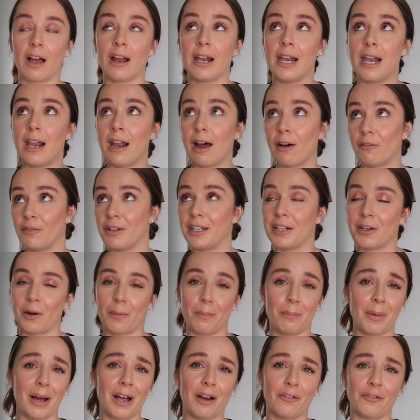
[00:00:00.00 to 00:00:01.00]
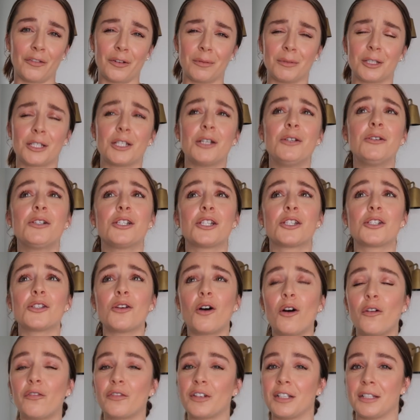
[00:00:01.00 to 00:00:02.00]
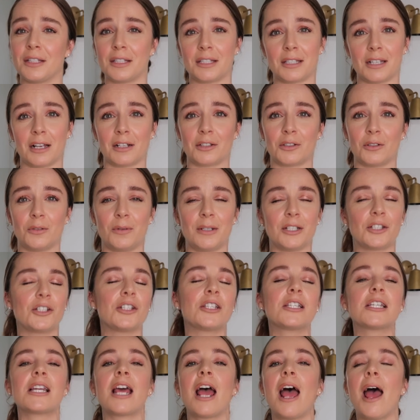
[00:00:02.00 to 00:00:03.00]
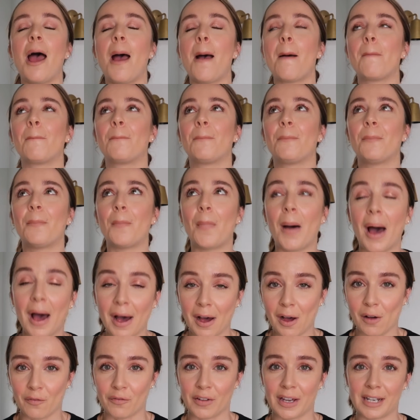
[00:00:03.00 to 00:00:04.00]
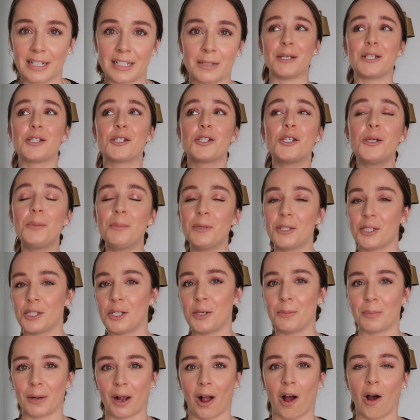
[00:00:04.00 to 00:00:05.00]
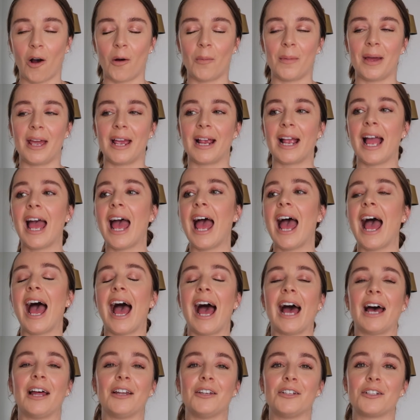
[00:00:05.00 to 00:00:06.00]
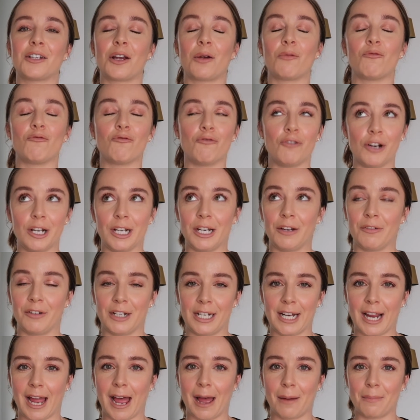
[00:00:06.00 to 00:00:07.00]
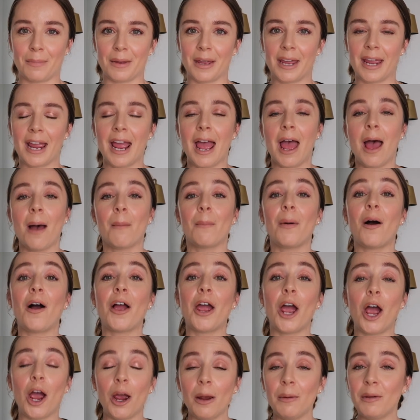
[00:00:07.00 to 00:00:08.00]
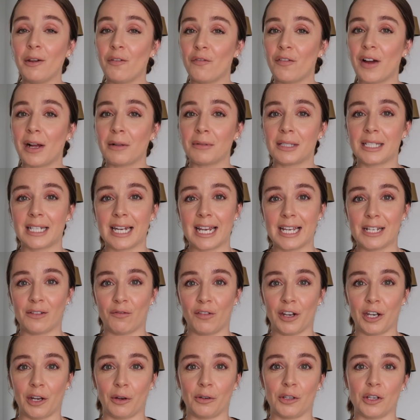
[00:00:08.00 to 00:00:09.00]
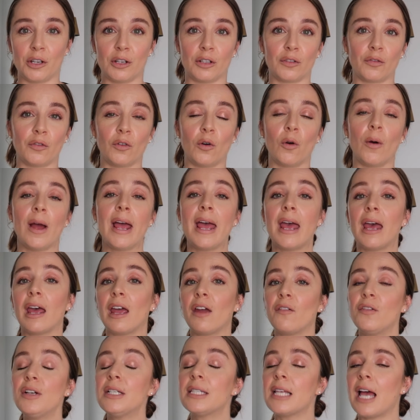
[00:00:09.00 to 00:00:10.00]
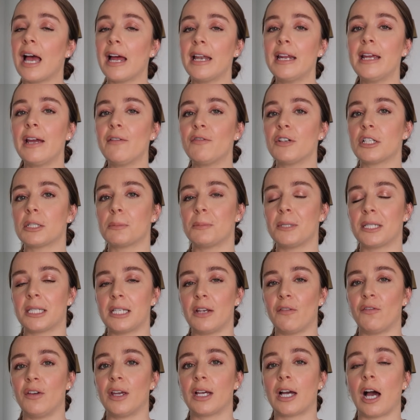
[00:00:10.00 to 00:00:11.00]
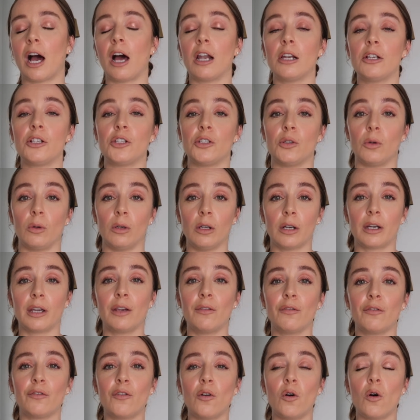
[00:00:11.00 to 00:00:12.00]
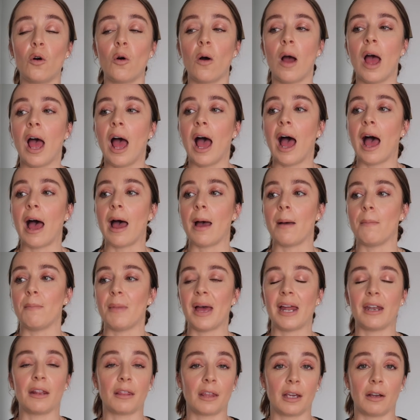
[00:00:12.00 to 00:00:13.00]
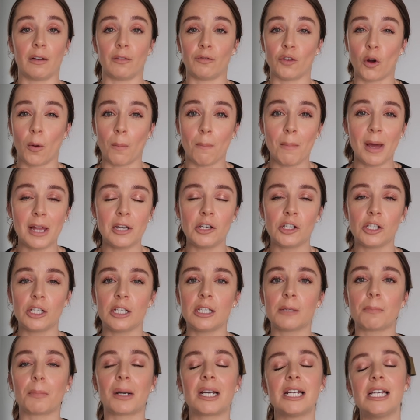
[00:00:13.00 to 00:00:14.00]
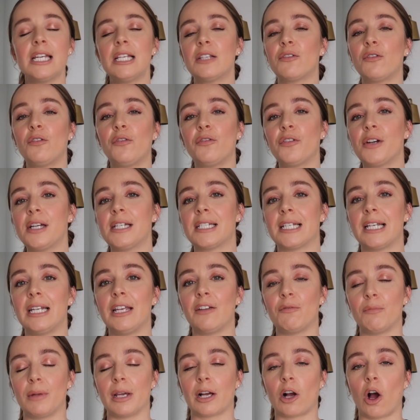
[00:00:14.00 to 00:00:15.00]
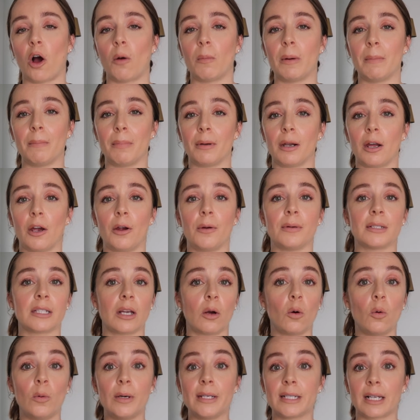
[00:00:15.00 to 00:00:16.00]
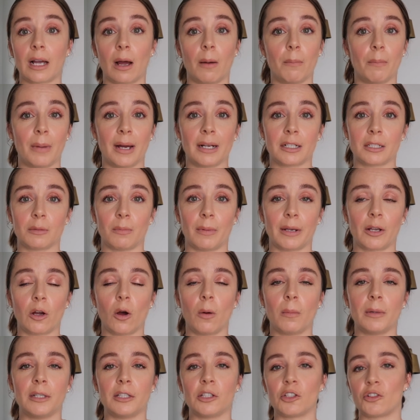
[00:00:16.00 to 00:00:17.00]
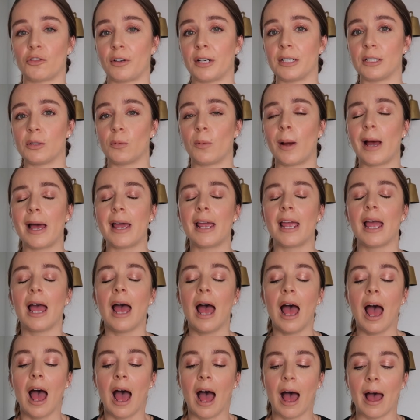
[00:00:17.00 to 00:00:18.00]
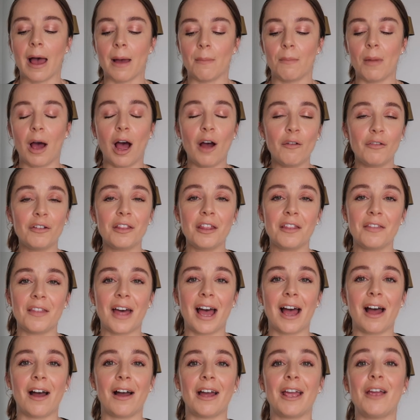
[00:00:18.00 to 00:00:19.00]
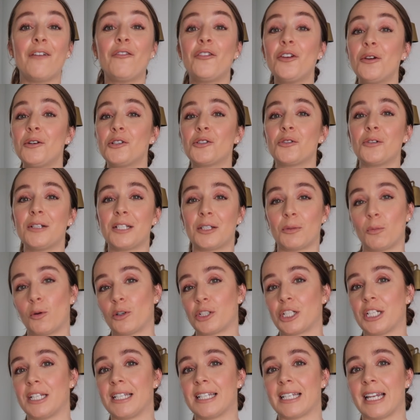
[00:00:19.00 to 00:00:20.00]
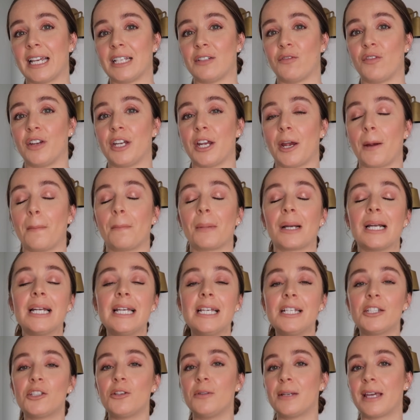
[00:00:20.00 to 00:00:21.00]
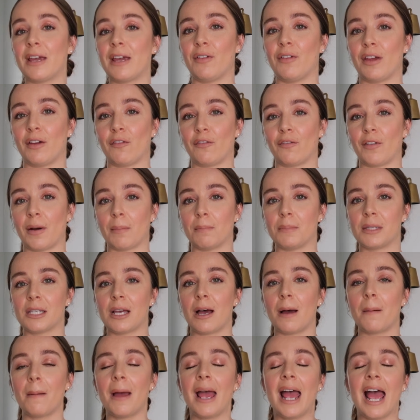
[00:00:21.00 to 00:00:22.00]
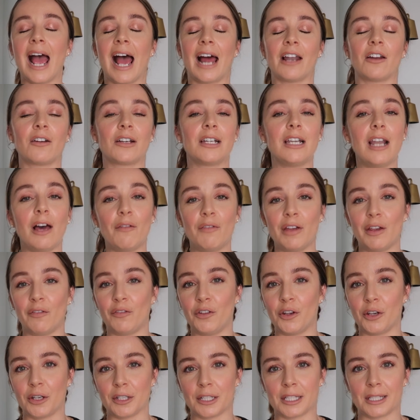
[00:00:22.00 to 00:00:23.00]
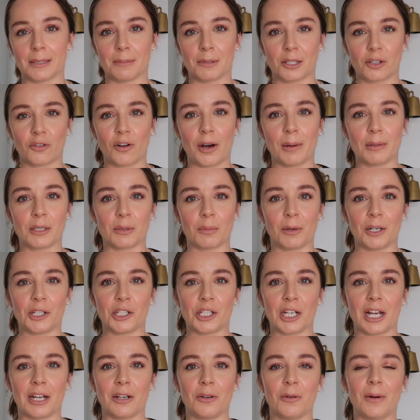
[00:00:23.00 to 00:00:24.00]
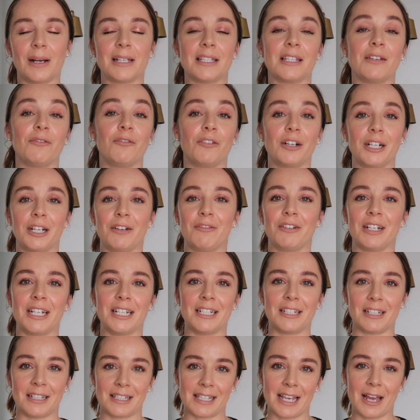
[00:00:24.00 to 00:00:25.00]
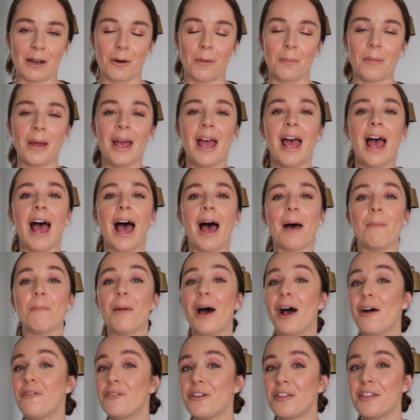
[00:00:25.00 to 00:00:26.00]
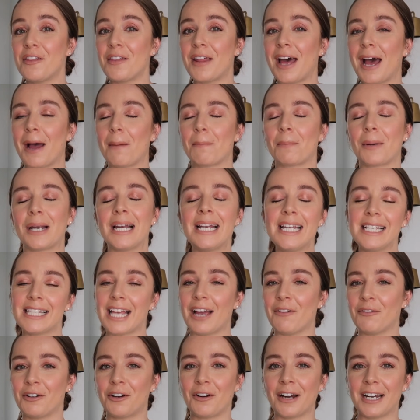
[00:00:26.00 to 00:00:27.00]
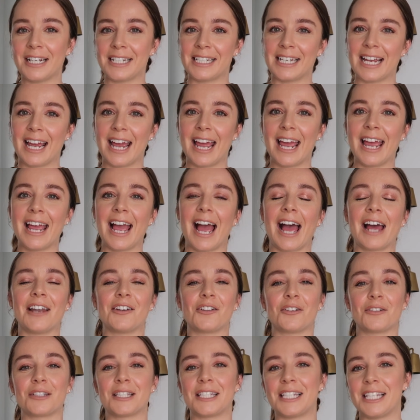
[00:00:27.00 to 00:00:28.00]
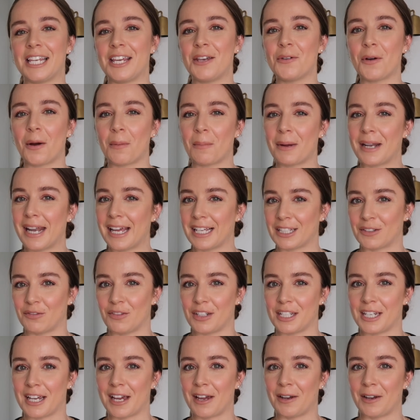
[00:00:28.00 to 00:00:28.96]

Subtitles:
I love it in our bathroom. So soft and subtle, it's just perfect. It's super calming and really happy. But I hope you found today's video useful. If there's any other specific colours you're looking for, anything I've not mentioned, please feel free to leave me a comment below, as I always come back to my comments straight away. Other than that, if you enjoyed watching today's video, please do it a thumbs up, and I'd love it if you could subscribe to my channel, as it really does help. Other than that, please have a great day, and I'll see you on my next video.